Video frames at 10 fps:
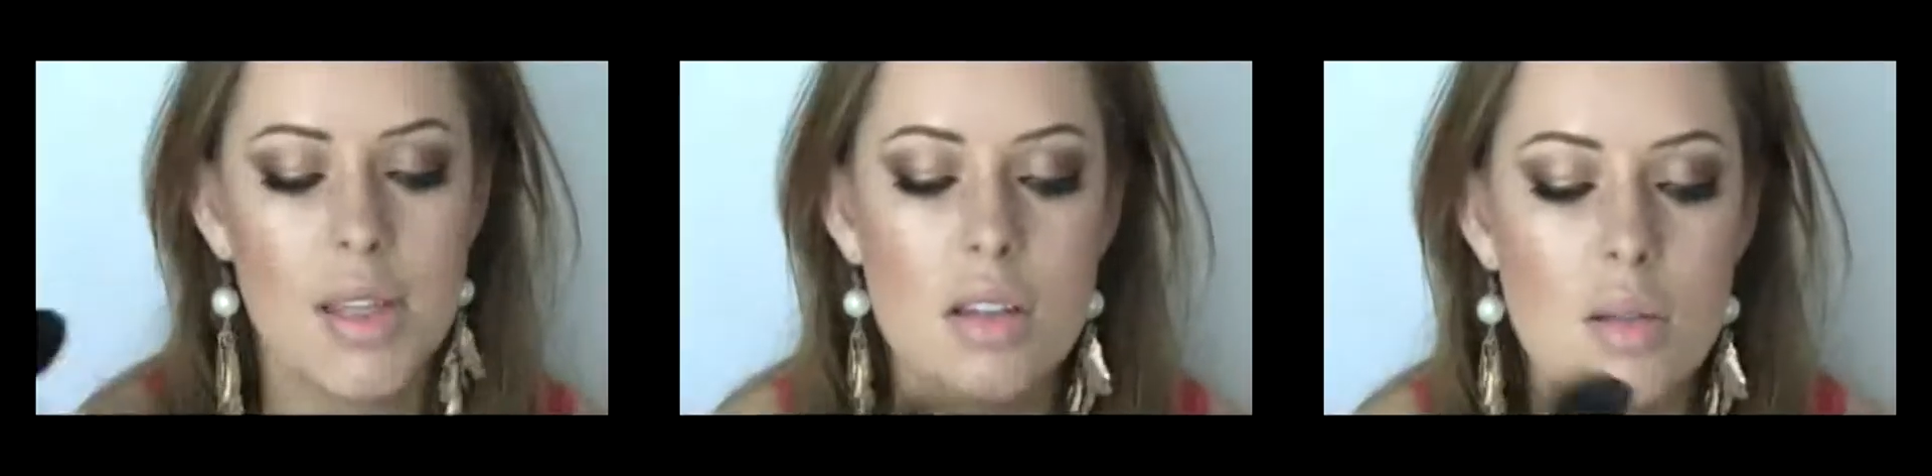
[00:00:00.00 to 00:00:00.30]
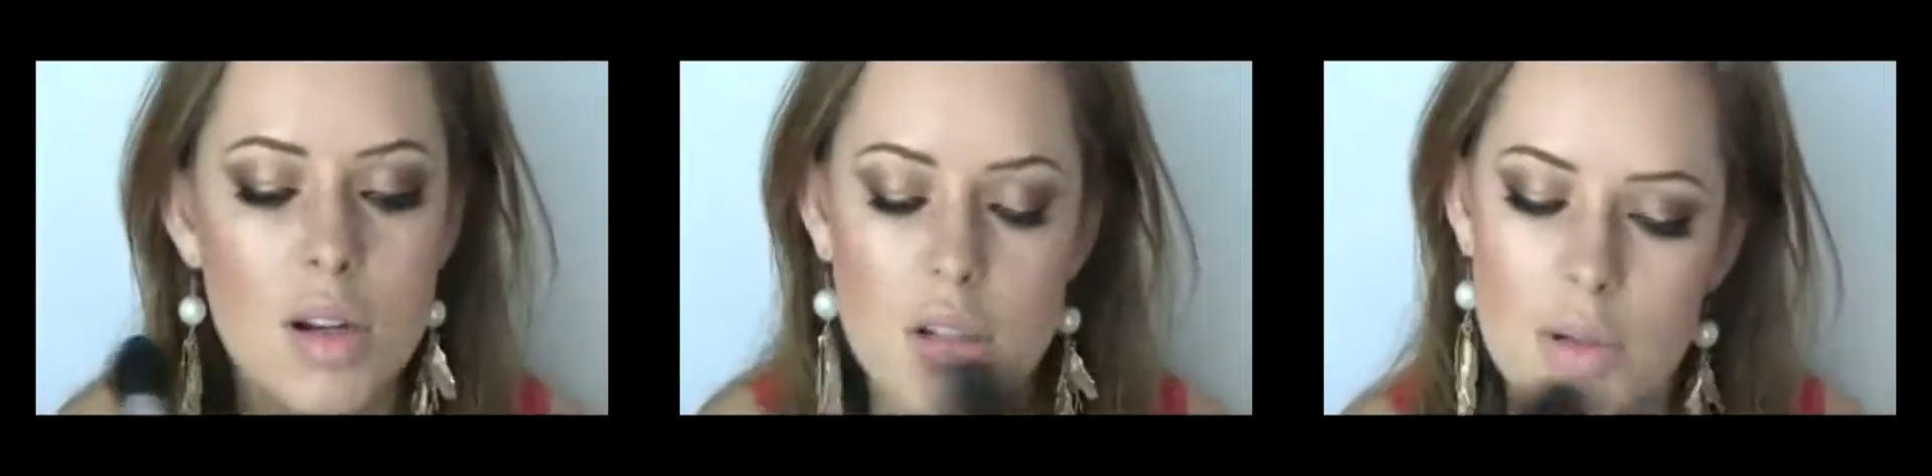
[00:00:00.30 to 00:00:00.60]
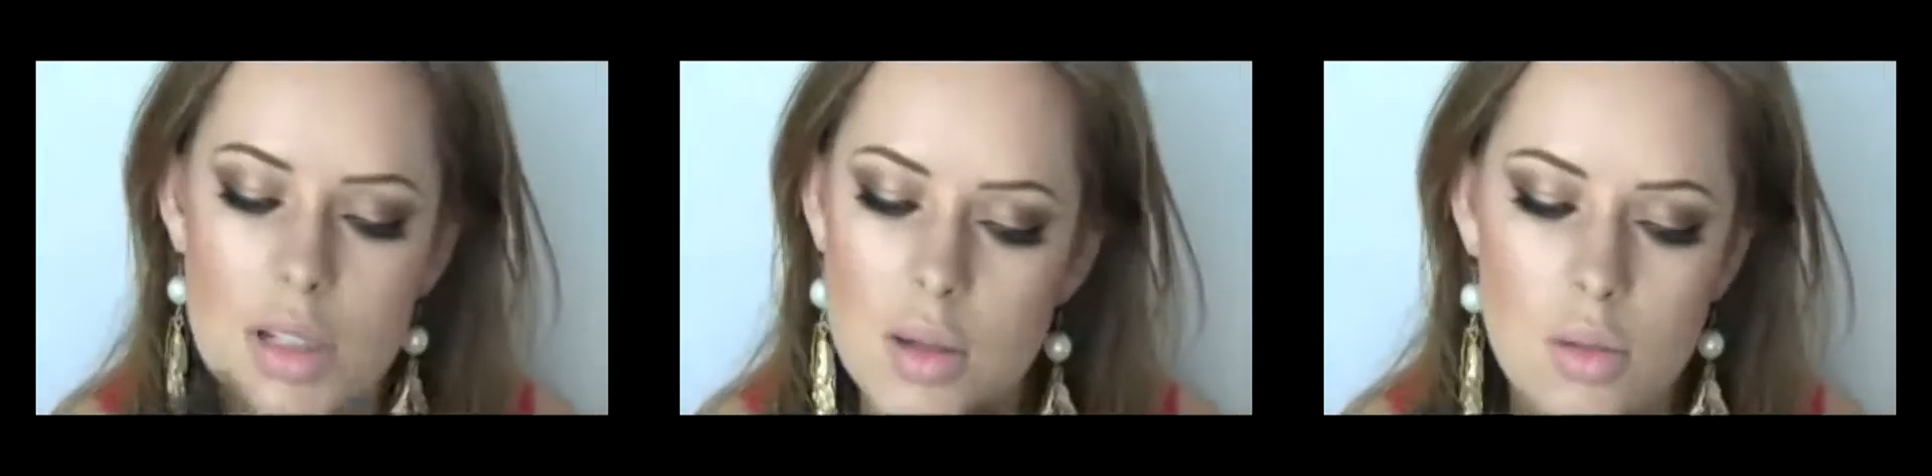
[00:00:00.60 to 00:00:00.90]
my skin too
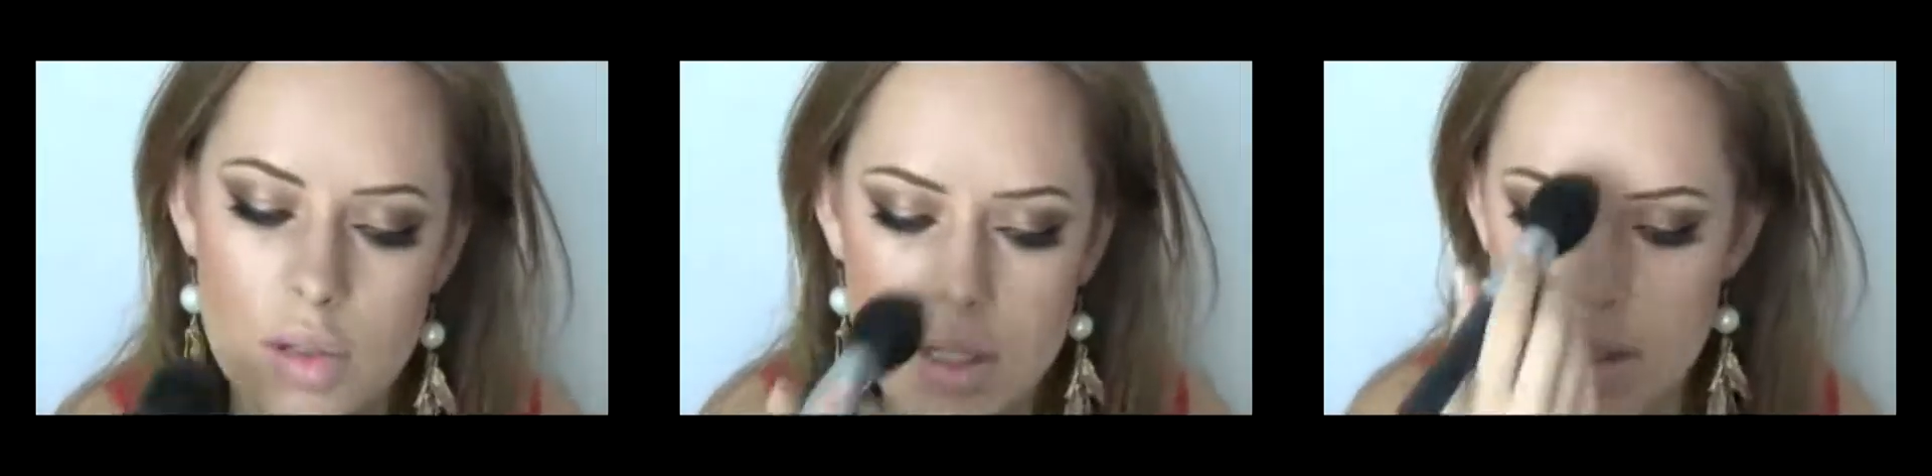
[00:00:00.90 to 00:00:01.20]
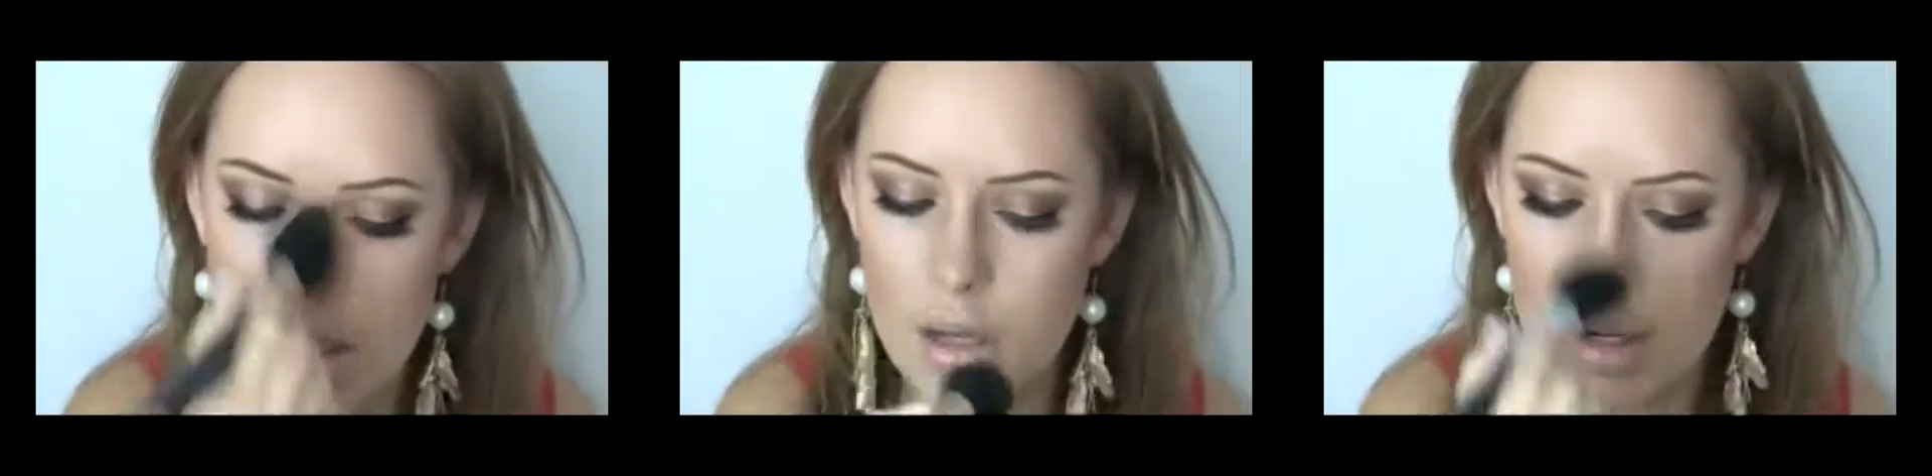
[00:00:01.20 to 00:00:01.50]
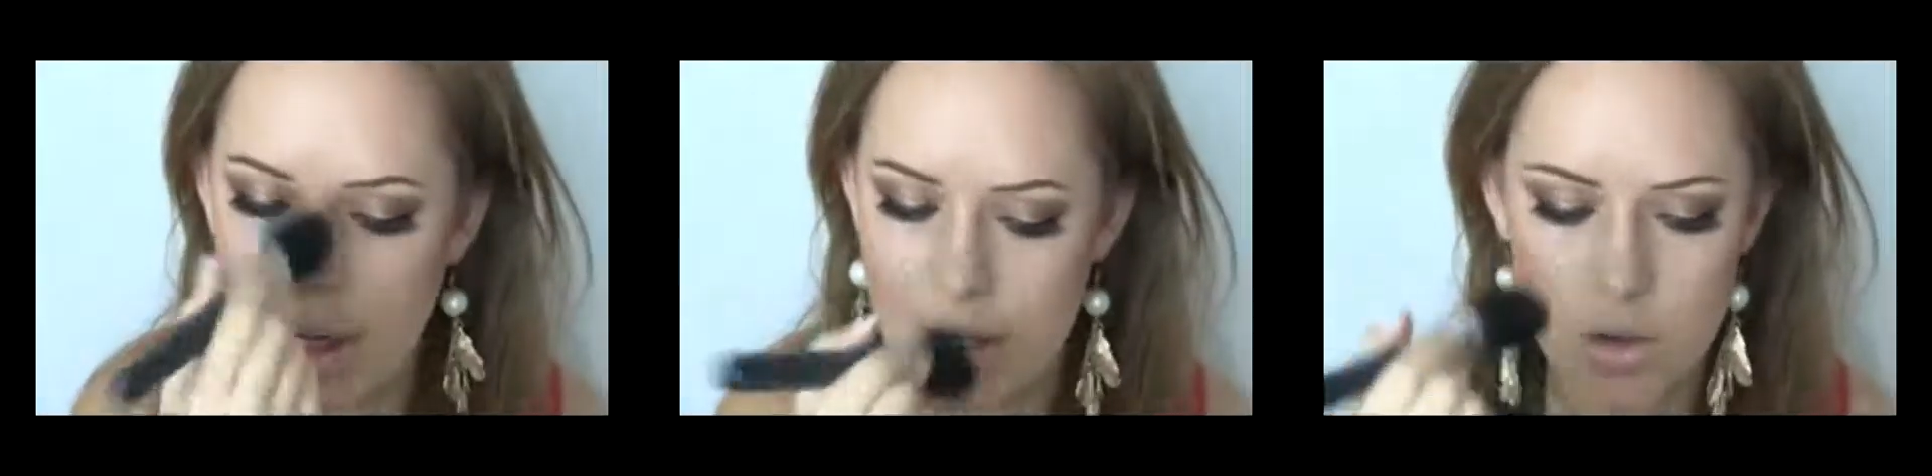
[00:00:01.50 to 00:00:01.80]
much because I want it
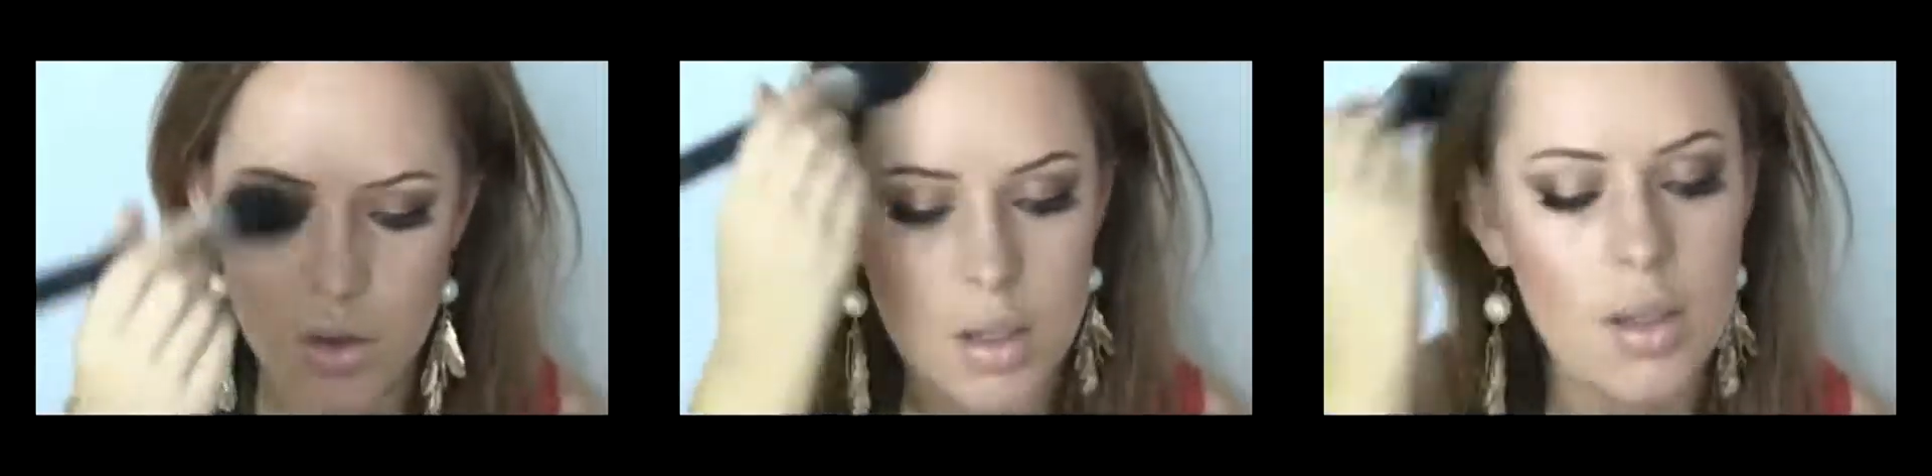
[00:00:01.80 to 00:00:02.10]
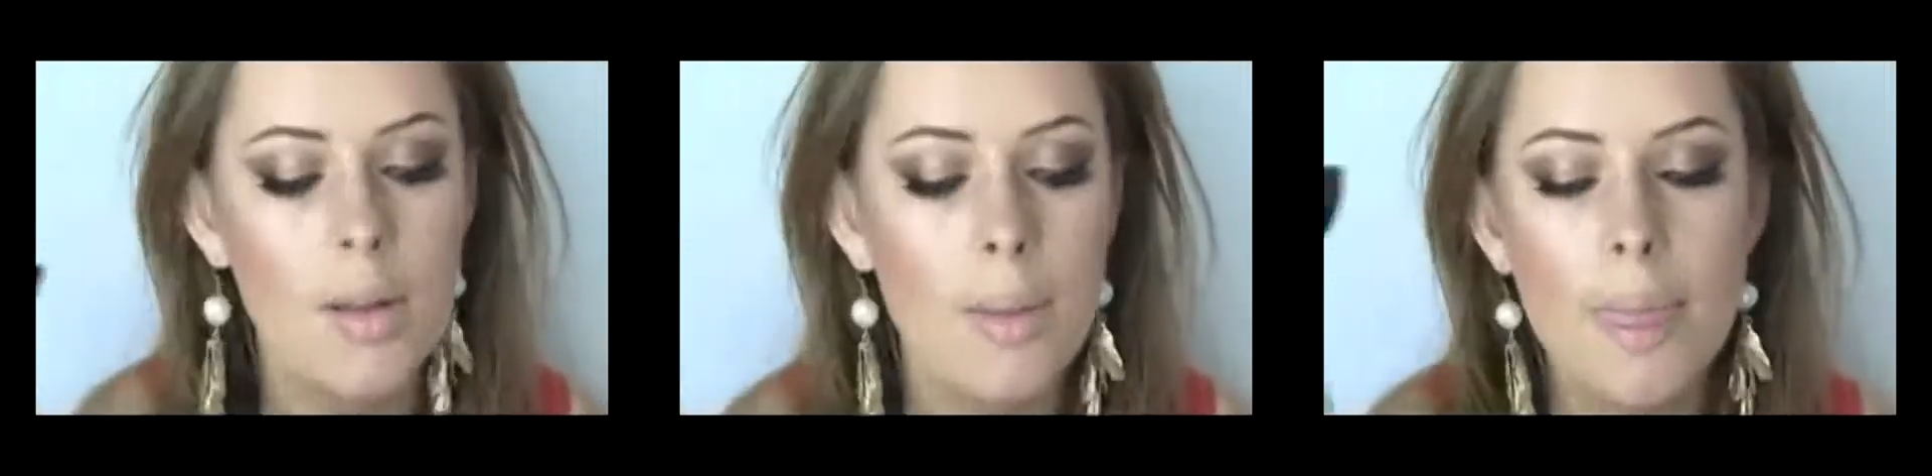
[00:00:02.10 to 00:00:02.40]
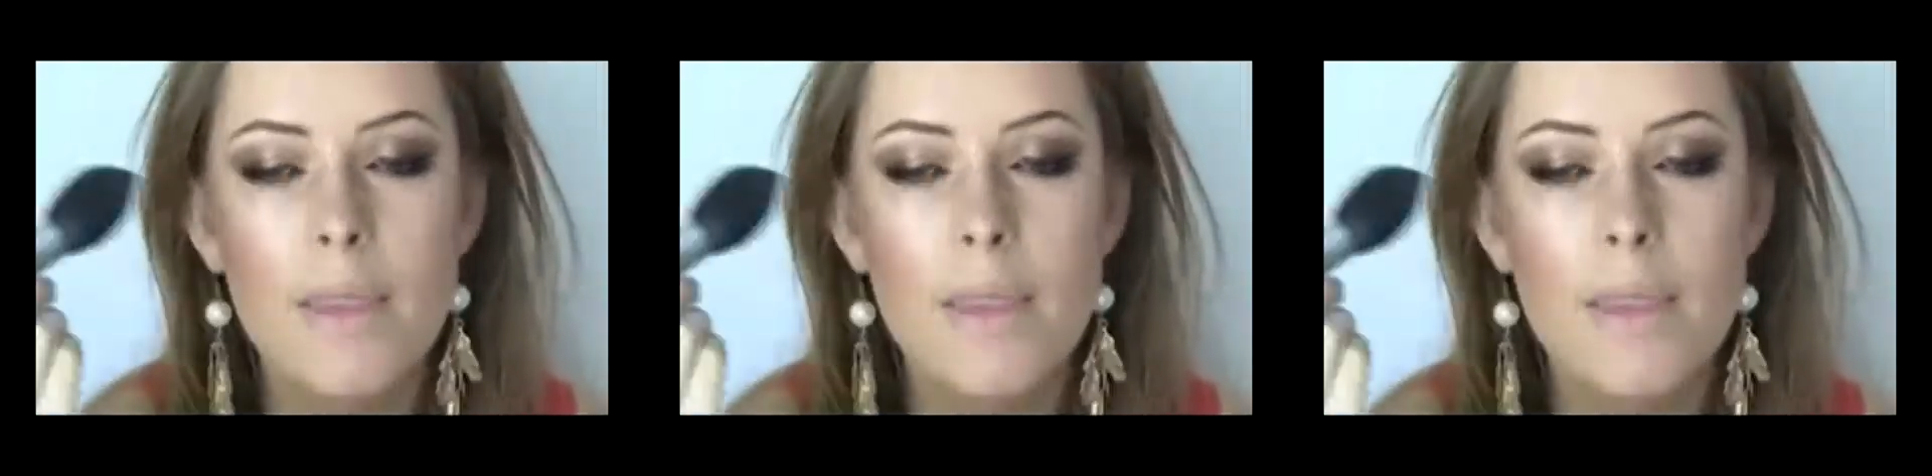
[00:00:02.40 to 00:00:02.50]
to look natural.